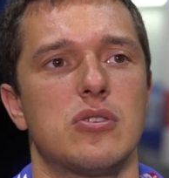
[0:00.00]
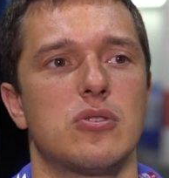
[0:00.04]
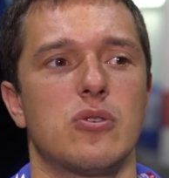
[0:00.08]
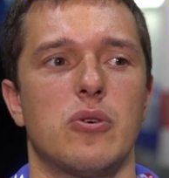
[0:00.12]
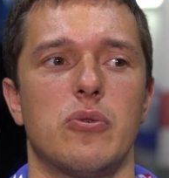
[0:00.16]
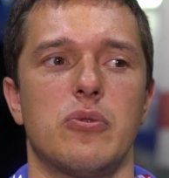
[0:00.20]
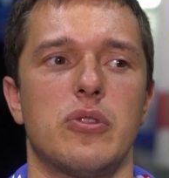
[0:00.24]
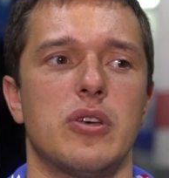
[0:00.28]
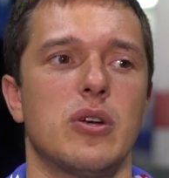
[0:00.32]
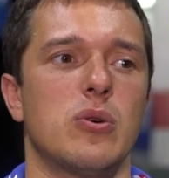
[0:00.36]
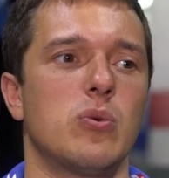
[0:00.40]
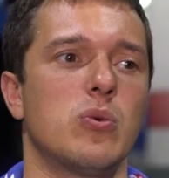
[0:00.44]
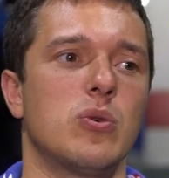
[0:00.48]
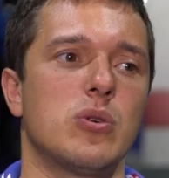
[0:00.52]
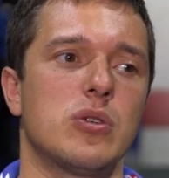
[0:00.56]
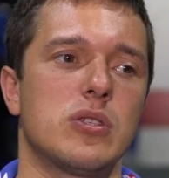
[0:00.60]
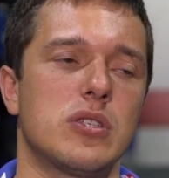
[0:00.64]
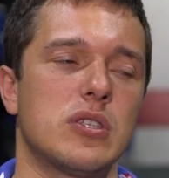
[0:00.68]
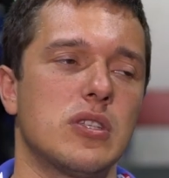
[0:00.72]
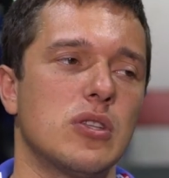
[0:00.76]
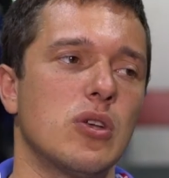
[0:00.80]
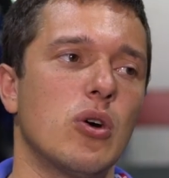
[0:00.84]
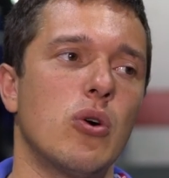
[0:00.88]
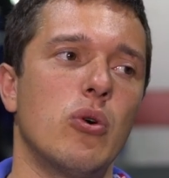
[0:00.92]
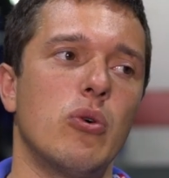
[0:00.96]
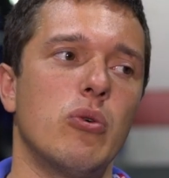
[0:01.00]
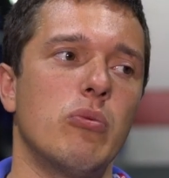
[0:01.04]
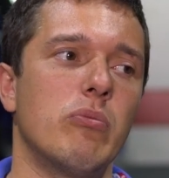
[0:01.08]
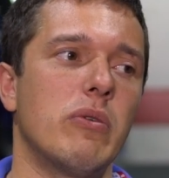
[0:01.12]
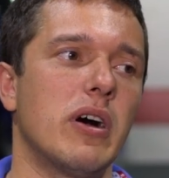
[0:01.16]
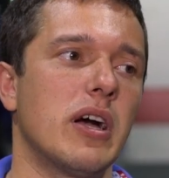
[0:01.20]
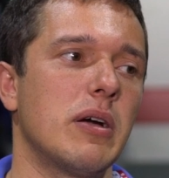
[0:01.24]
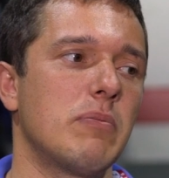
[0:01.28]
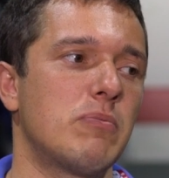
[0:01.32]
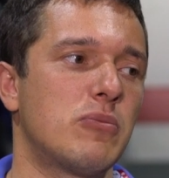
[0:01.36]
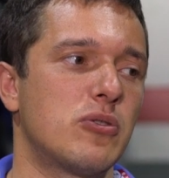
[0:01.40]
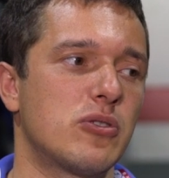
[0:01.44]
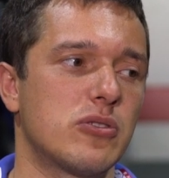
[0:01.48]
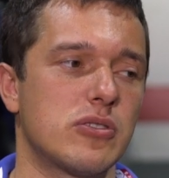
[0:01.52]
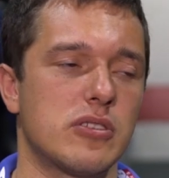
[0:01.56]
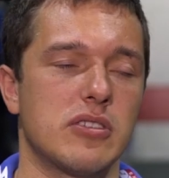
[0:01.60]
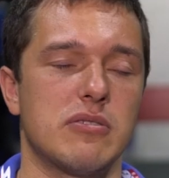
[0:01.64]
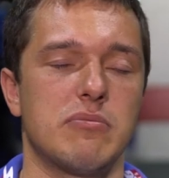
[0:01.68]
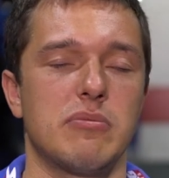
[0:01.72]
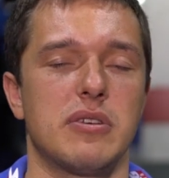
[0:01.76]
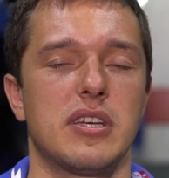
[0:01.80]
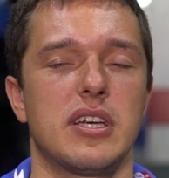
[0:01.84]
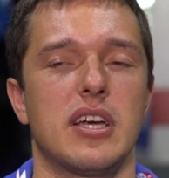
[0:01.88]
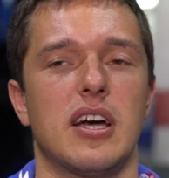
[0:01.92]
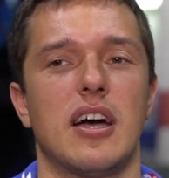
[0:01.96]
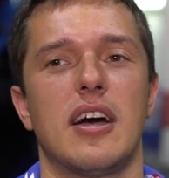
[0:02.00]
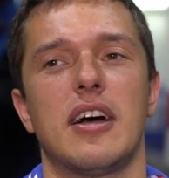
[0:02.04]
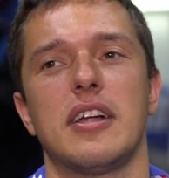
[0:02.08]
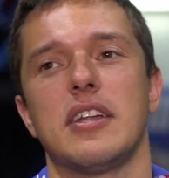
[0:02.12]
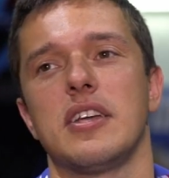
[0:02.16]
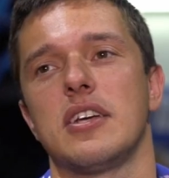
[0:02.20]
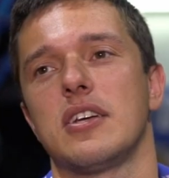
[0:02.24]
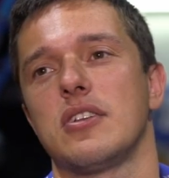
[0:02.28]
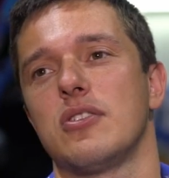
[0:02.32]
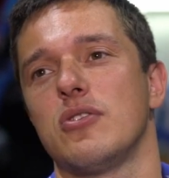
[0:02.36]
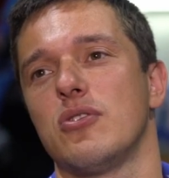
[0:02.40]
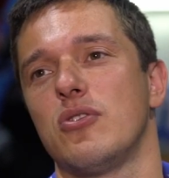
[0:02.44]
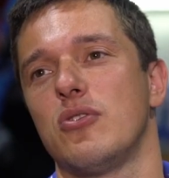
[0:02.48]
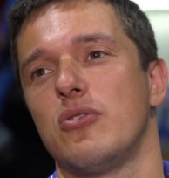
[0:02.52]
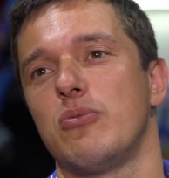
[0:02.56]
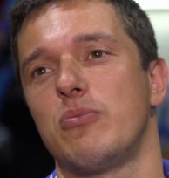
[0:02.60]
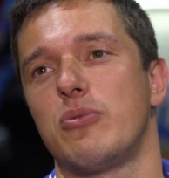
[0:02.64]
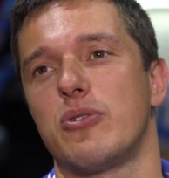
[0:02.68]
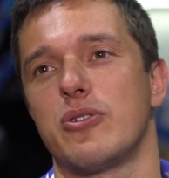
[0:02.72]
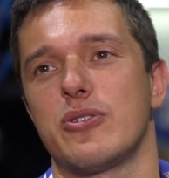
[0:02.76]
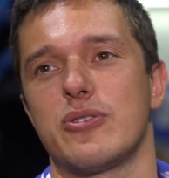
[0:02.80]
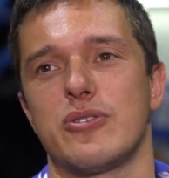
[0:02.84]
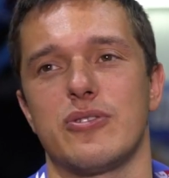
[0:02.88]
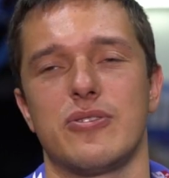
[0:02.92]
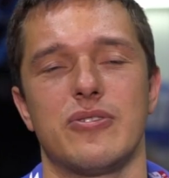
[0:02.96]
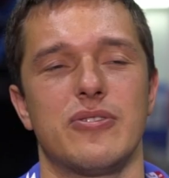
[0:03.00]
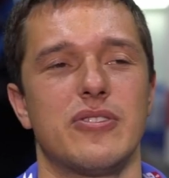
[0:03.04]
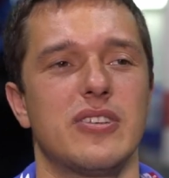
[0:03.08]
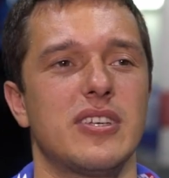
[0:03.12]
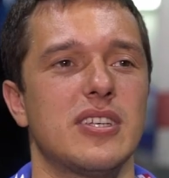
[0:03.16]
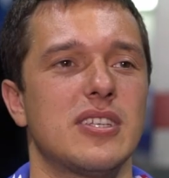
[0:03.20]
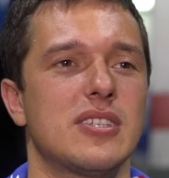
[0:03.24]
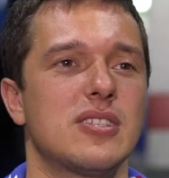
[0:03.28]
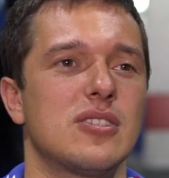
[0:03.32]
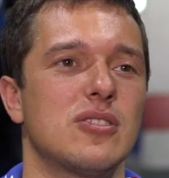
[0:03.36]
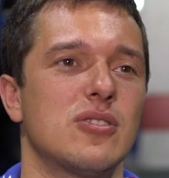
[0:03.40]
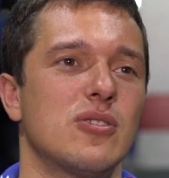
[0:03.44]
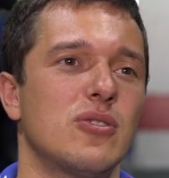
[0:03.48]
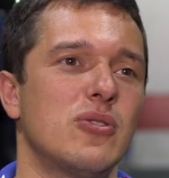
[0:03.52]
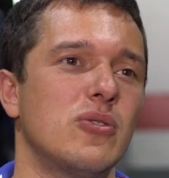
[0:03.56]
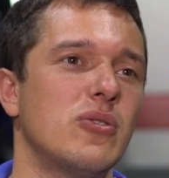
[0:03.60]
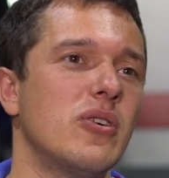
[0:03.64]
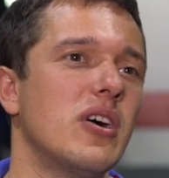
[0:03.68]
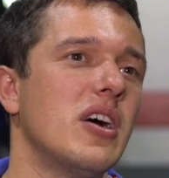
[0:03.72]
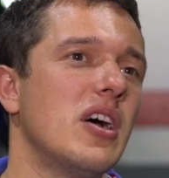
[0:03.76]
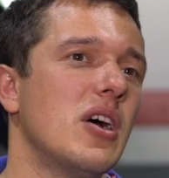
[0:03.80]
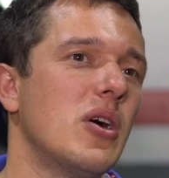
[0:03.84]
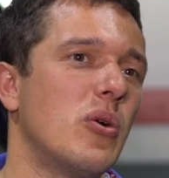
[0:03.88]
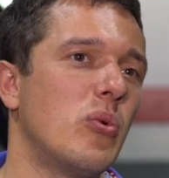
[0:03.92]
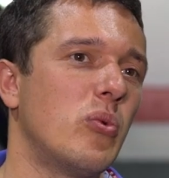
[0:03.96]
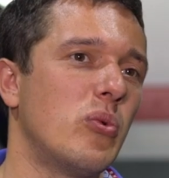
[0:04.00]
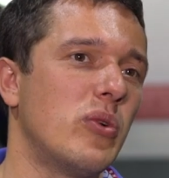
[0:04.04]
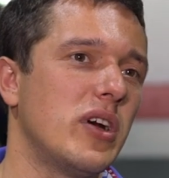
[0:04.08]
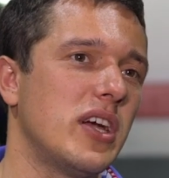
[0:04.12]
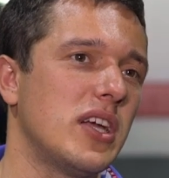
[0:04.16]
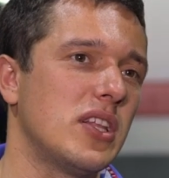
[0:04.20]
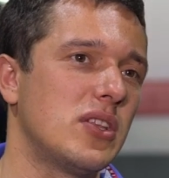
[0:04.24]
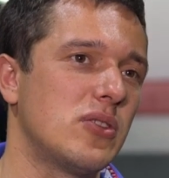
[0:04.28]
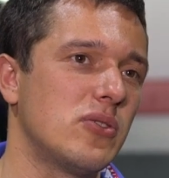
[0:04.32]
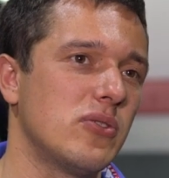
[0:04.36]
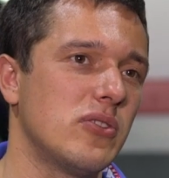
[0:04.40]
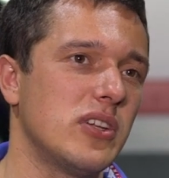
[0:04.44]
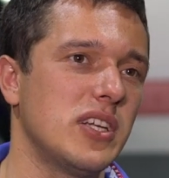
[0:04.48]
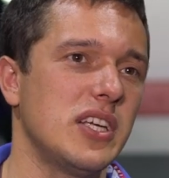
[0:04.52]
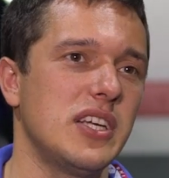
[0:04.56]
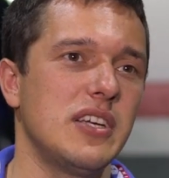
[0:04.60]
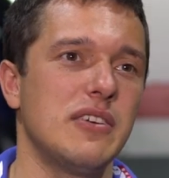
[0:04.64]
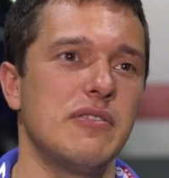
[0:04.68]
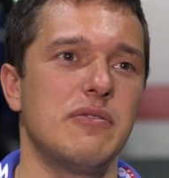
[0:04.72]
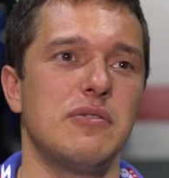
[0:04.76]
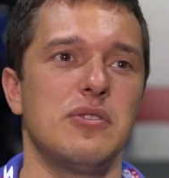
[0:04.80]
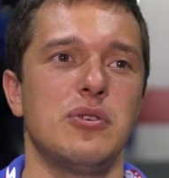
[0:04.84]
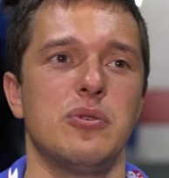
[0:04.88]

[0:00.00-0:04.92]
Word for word: So there was no my personal mechanic, no personal this, no way to live.